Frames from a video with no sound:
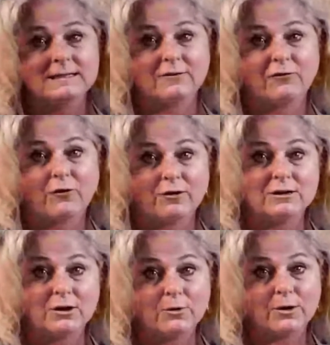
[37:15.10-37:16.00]
for a
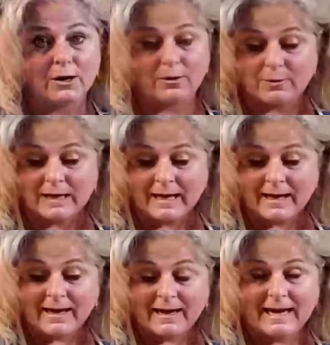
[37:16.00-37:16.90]
logo,
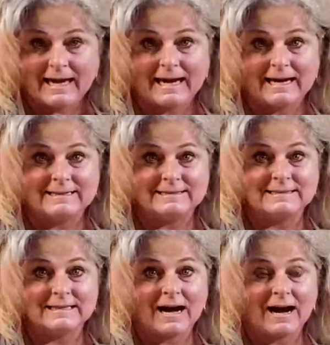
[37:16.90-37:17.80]
and
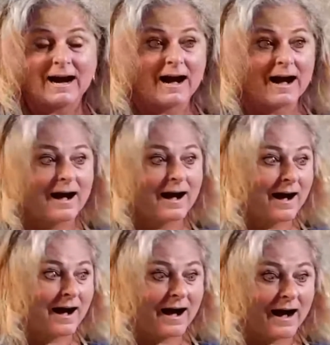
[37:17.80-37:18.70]

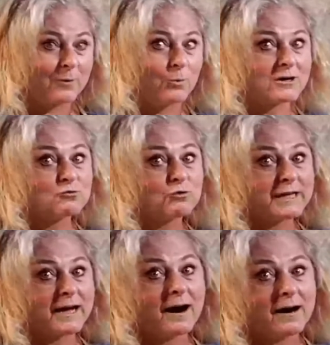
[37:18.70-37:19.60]
I worked really
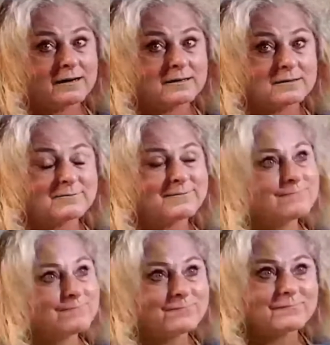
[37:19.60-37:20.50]
hard
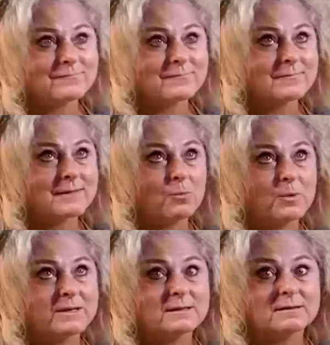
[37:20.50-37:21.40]
with
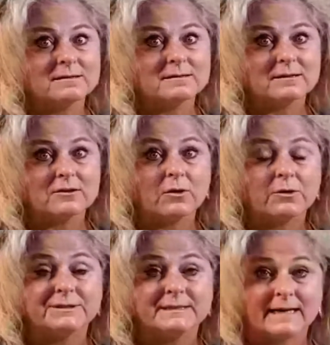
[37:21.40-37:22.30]
the logo
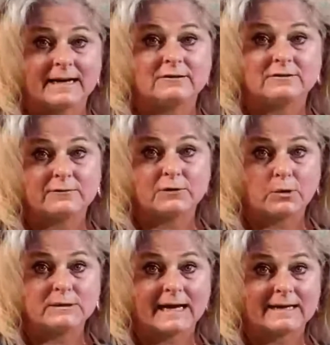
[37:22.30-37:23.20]
designers of
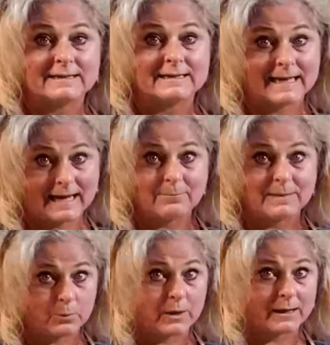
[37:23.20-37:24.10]
GoDaddy to get me
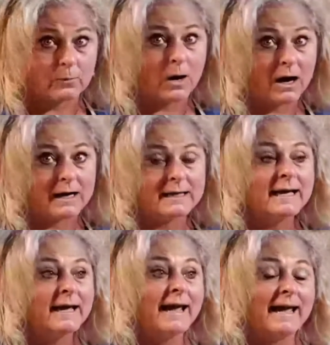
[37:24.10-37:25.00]
what I want,
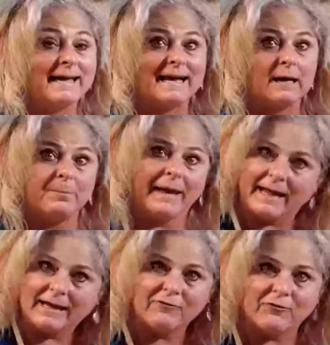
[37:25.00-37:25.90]
and I paid
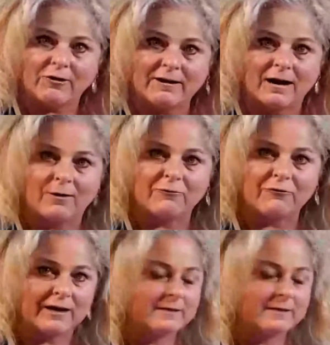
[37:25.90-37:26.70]
for it up front.